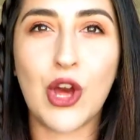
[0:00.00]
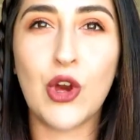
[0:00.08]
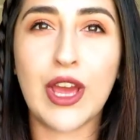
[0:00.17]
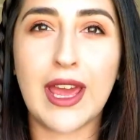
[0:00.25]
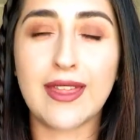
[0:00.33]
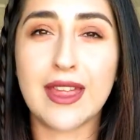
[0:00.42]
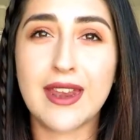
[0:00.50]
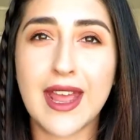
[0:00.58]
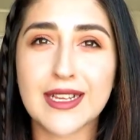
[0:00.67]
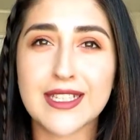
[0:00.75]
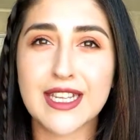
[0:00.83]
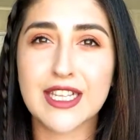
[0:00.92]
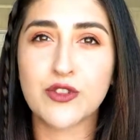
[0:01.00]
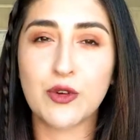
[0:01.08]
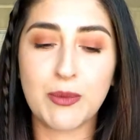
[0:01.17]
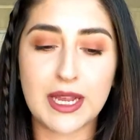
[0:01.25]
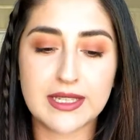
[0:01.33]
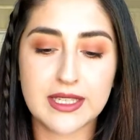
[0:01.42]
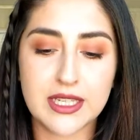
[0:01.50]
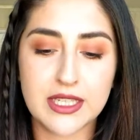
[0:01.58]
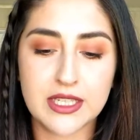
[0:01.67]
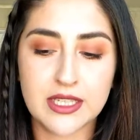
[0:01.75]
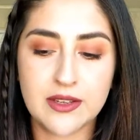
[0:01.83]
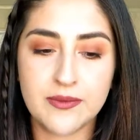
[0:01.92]
Okay, the next things from
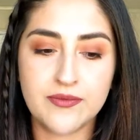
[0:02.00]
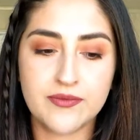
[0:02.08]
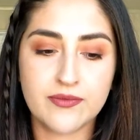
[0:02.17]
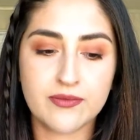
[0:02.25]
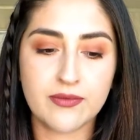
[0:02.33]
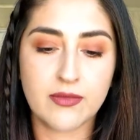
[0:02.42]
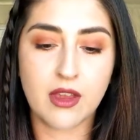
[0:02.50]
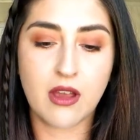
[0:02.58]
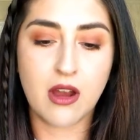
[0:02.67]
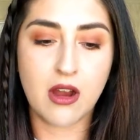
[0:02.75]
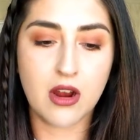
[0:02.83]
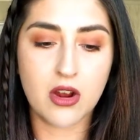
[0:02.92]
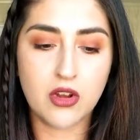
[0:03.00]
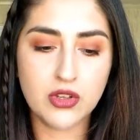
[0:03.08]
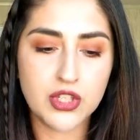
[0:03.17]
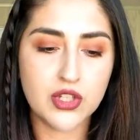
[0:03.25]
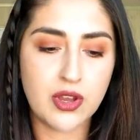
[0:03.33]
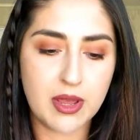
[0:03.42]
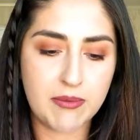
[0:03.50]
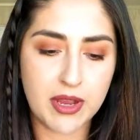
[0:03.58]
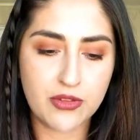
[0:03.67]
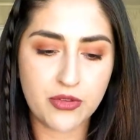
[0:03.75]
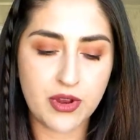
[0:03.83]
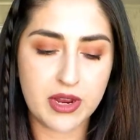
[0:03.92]
Macy's are also
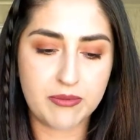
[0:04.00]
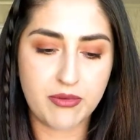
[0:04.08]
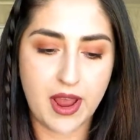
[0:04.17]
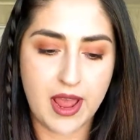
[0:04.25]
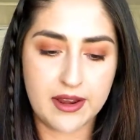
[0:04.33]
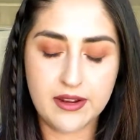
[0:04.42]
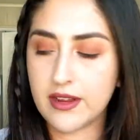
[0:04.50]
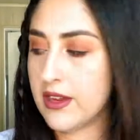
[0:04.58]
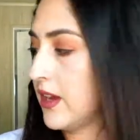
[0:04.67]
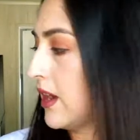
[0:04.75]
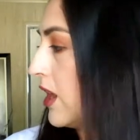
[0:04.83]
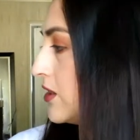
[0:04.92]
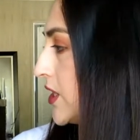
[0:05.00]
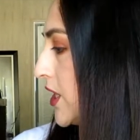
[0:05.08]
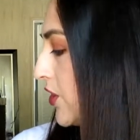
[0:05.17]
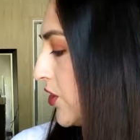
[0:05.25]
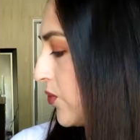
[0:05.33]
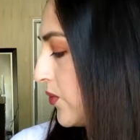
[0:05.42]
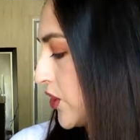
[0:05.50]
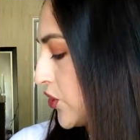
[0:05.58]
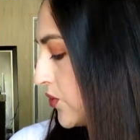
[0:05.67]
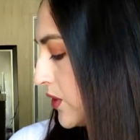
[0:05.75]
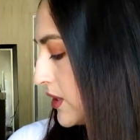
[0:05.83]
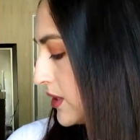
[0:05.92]
Epic Thread brand. I'll tell you
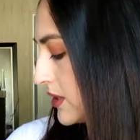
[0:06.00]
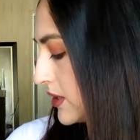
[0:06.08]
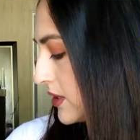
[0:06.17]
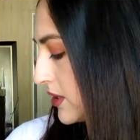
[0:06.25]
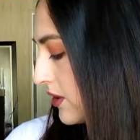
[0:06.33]
which ones